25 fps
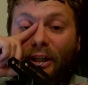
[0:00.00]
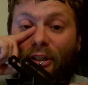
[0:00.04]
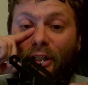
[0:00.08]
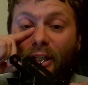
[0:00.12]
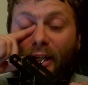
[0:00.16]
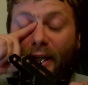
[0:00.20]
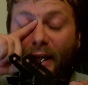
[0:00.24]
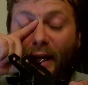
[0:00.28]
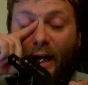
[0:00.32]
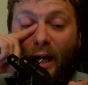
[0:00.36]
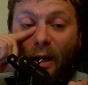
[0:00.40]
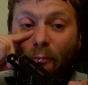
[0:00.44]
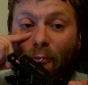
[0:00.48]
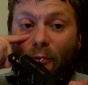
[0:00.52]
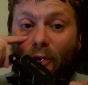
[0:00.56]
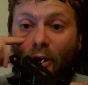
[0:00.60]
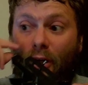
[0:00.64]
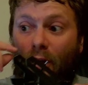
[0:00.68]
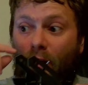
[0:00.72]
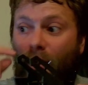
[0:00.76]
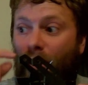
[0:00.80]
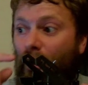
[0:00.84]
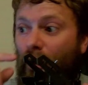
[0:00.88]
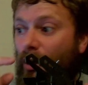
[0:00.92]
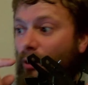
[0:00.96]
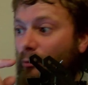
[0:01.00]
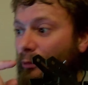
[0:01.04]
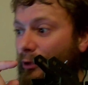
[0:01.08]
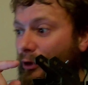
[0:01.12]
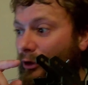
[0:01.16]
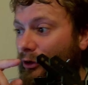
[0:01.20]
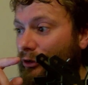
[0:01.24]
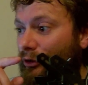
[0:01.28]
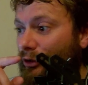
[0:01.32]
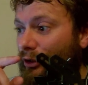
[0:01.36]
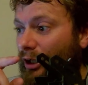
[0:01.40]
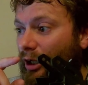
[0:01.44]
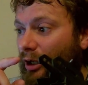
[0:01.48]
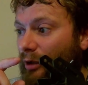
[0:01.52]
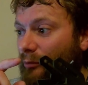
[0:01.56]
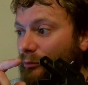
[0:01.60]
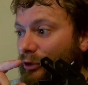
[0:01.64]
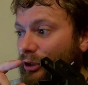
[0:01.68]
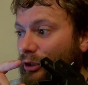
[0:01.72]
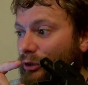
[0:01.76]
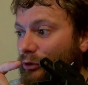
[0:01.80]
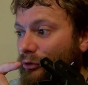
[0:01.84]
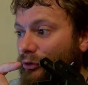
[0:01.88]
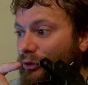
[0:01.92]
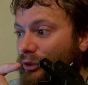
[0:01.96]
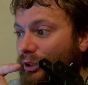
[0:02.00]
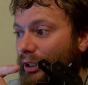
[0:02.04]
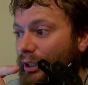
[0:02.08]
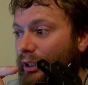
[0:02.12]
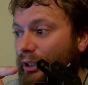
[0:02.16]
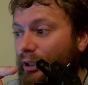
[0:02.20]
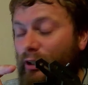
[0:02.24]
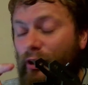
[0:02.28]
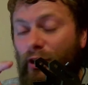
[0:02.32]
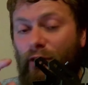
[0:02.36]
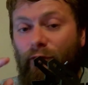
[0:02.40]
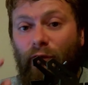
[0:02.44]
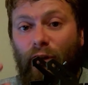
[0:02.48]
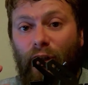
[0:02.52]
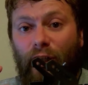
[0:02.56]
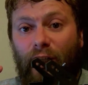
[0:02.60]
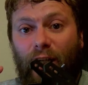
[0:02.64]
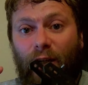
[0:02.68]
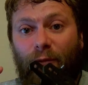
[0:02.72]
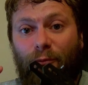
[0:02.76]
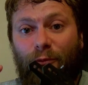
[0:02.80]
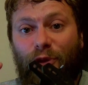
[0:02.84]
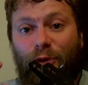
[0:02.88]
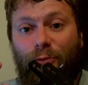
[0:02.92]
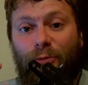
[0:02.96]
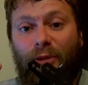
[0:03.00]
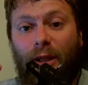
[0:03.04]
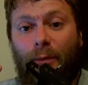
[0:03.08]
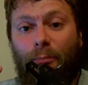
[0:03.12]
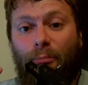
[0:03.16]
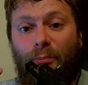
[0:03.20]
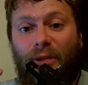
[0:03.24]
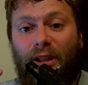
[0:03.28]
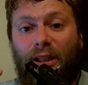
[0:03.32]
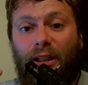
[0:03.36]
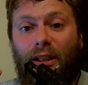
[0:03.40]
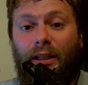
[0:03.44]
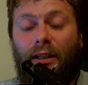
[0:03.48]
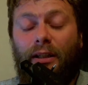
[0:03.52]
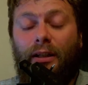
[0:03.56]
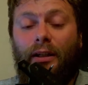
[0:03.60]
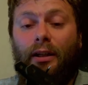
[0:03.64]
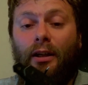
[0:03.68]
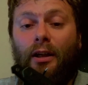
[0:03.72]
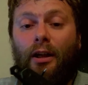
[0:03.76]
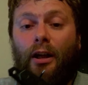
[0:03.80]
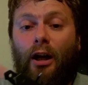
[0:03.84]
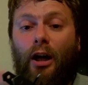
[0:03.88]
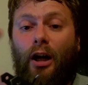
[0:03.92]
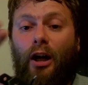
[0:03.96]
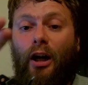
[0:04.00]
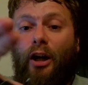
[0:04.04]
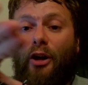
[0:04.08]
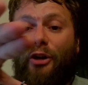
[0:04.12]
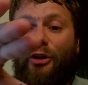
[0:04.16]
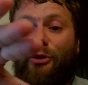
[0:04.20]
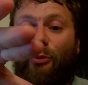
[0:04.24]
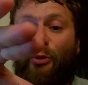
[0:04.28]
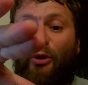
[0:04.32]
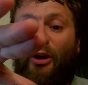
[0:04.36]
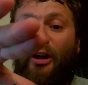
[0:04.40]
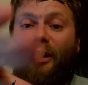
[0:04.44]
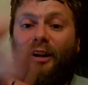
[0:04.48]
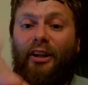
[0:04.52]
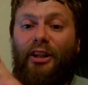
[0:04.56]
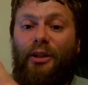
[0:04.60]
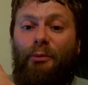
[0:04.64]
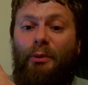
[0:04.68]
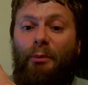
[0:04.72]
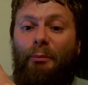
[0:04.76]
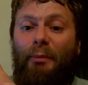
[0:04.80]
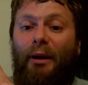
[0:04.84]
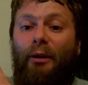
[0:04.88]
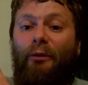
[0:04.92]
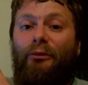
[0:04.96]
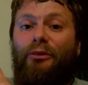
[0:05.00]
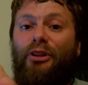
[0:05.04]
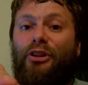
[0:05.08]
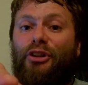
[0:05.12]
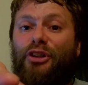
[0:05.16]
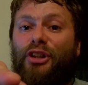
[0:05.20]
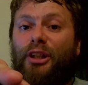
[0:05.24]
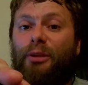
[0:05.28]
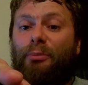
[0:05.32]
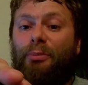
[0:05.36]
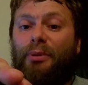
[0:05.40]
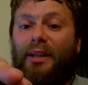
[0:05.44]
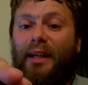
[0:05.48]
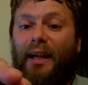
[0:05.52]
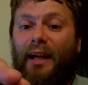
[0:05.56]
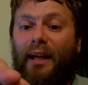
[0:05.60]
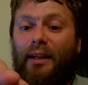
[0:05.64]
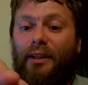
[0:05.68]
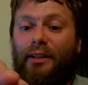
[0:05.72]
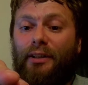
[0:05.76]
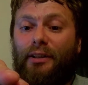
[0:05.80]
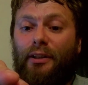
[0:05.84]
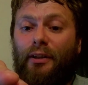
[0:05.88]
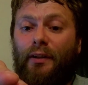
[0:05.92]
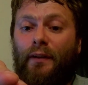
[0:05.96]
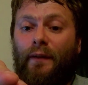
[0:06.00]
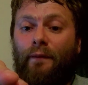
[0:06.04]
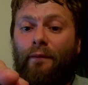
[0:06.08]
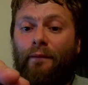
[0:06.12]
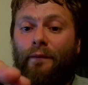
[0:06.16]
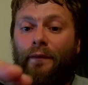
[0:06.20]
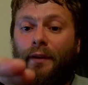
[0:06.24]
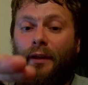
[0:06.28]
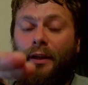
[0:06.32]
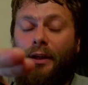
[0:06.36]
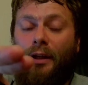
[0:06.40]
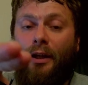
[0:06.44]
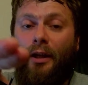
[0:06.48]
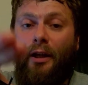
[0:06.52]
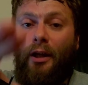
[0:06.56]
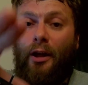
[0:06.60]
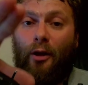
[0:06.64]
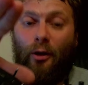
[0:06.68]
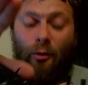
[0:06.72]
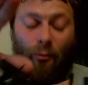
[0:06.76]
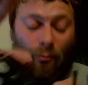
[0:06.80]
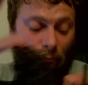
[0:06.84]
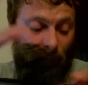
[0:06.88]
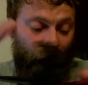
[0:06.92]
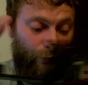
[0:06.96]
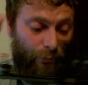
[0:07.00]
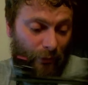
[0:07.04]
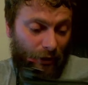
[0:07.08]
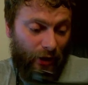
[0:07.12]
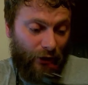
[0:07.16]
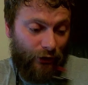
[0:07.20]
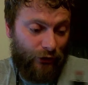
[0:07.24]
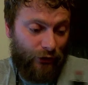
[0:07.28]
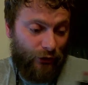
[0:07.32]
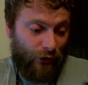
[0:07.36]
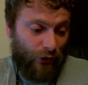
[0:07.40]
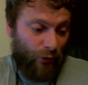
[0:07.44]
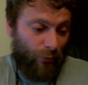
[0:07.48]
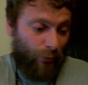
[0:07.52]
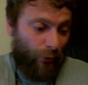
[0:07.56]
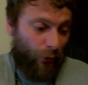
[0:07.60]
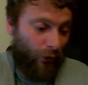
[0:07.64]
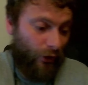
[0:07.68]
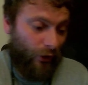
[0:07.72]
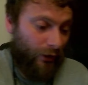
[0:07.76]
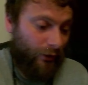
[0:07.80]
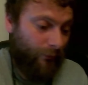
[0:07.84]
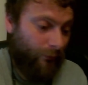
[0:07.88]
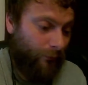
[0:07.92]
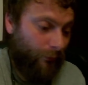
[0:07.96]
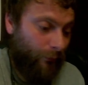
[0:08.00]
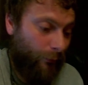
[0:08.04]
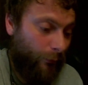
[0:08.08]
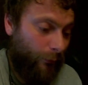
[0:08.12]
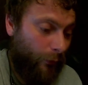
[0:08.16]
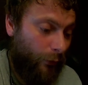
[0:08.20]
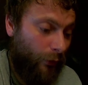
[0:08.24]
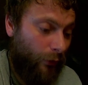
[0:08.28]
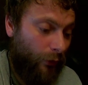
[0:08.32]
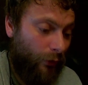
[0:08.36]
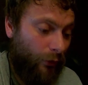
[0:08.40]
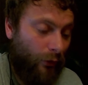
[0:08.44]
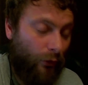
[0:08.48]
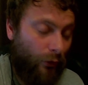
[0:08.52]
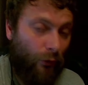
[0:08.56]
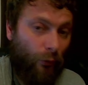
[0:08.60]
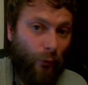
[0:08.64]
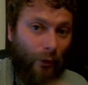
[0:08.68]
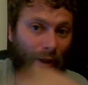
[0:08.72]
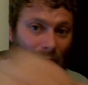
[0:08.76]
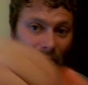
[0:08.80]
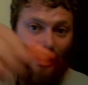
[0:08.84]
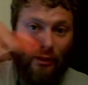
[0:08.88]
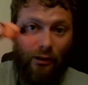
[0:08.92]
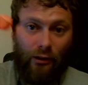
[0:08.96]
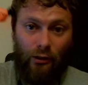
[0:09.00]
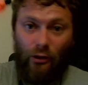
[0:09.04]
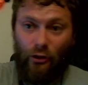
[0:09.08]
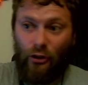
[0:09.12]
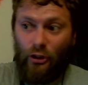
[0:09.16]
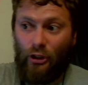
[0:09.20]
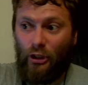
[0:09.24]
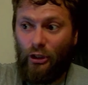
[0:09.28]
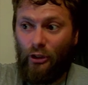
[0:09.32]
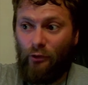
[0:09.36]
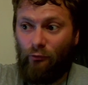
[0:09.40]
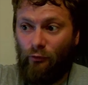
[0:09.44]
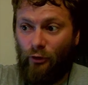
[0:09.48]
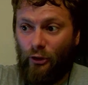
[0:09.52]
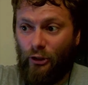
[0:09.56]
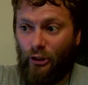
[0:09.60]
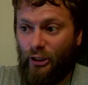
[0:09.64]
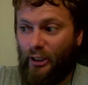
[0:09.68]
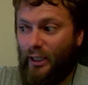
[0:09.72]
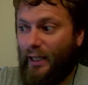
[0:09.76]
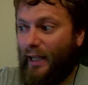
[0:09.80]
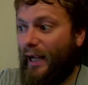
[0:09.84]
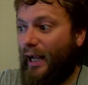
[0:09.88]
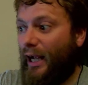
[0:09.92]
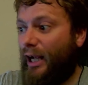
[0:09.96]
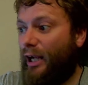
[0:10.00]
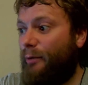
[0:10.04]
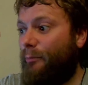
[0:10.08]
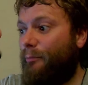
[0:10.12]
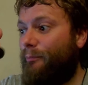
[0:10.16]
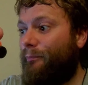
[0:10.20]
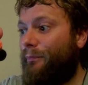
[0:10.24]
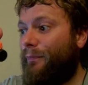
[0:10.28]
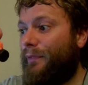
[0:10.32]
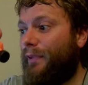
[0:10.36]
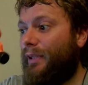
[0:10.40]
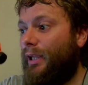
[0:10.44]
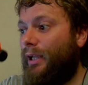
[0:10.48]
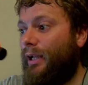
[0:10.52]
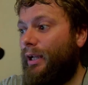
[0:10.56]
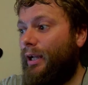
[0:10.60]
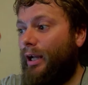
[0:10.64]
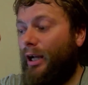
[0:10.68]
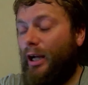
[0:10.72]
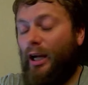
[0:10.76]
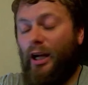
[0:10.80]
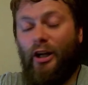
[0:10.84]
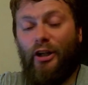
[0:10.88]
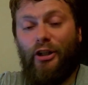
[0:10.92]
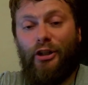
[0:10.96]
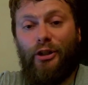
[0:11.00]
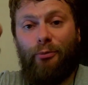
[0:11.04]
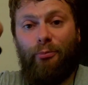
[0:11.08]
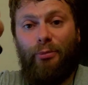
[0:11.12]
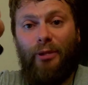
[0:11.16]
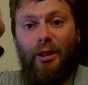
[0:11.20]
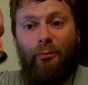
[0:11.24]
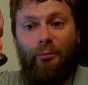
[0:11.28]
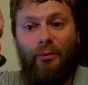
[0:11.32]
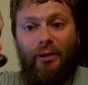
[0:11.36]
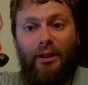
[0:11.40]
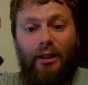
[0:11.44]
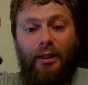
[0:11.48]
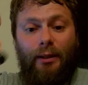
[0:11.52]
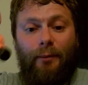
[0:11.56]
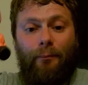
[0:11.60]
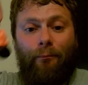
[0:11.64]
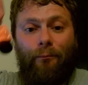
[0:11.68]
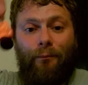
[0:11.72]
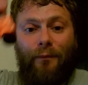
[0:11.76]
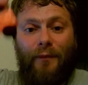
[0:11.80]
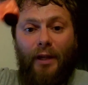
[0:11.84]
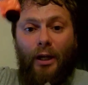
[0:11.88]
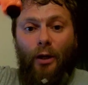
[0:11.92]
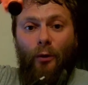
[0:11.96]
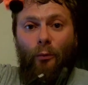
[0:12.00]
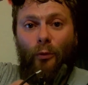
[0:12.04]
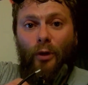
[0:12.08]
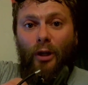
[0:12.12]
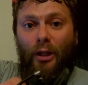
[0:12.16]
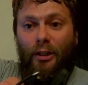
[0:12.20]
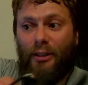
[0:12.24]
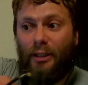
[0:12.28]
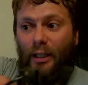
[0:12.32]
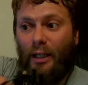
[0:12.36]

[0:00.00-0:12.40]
camera because I'm using the RunCam Split Mini. That's where I actually be mounting the GPS. Until the point where I had a look at the RunCam Split Mini and worked out